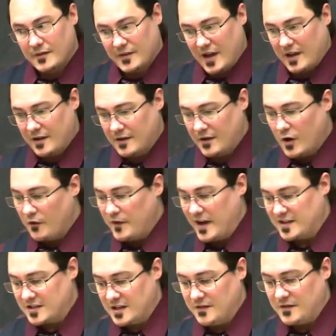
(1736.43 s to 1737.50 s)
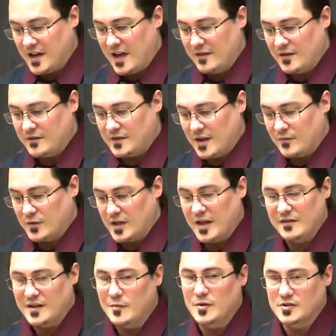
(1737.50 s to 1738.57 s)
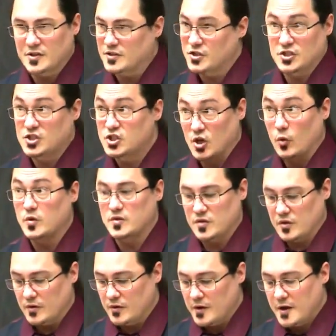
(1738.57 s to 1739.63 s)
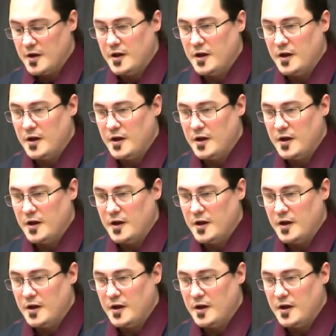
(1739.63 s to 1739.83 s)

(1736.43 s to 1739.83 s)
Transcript: if I go fast enough and I have enough time for live demos, I'll just show it to you.